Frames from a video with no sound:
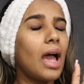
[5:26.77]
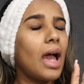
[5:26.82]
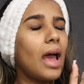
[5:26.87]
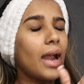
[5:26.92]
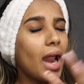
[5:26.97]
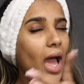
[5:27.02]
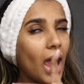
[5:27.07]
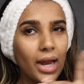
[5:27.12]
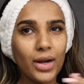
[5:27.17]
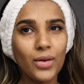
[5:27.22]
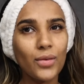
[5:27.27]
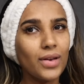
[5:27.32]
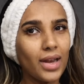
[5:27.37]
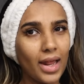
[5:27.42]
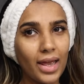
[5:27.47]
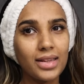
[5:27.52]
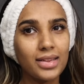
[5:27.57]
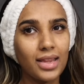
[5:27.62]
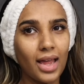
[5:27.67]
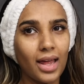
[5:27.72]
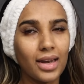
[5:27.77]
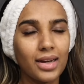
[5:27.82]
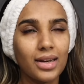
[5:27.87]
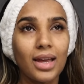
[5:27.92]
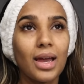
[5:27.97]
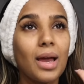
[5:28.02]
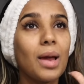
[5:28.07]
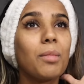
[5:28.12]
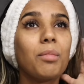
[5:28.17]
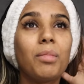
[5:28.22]
And I don't like that.
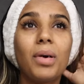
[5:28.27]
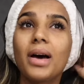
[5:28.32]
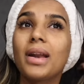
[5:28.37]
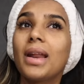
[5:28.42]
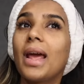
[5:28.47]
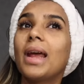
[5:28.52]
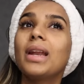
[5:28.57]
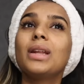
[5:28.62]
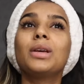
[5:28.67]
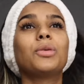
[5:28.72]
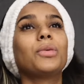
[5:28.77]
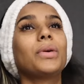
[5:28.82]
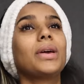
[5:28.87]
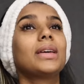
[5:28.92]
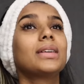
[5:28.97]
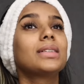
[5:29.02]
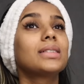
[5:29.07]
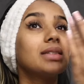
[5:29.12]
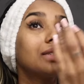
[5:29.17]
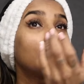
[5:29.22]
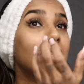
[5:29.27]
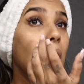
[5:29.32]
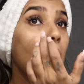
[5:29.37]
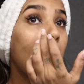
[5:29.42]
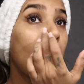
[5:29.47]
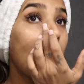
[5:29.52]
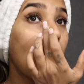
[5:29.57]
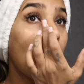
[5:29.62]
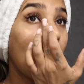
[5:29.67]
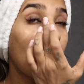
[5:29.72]
But anyways,
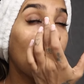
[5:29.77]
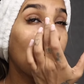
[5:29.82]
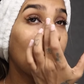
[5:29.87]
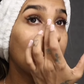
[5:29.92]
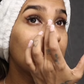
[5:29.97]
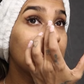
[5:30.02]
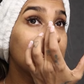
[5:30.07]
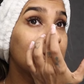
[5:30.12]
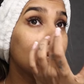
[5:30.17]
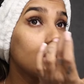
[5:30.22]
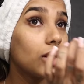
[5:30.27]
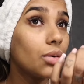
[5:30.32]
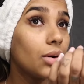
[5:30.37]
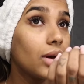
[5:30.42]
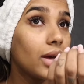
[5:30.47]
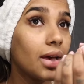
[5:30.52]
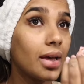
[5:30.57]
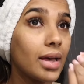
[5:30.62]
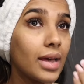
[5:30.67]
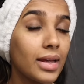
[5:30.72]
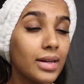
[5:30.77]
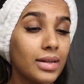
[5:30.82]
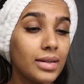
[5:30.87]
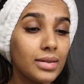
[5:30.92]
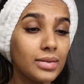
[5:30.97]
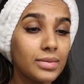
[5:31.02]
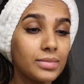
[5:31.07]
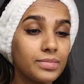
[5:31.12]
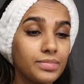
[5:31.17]
let's go ahead.